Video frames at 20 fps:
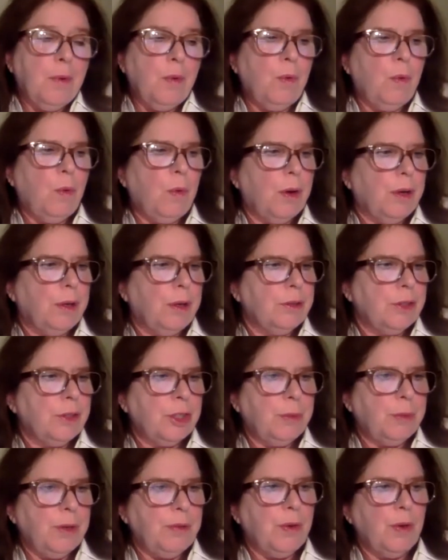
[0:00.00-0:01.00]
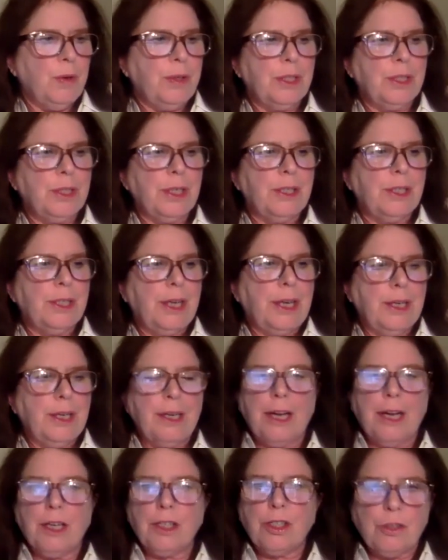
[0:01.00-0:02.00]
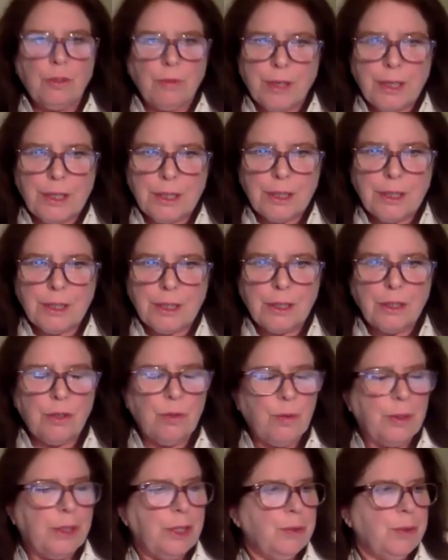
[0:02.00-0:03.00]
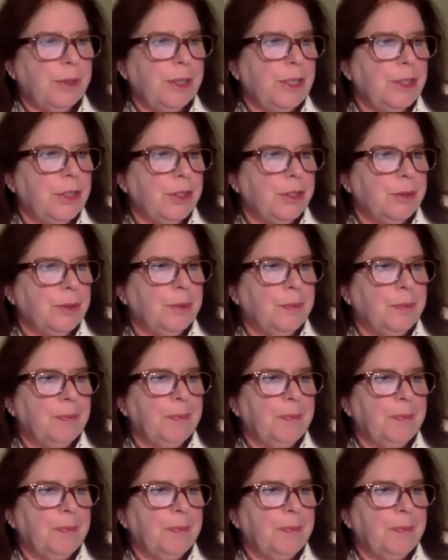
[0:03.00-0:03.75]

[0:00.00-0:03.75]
Or should we focus on state and national races in 2022?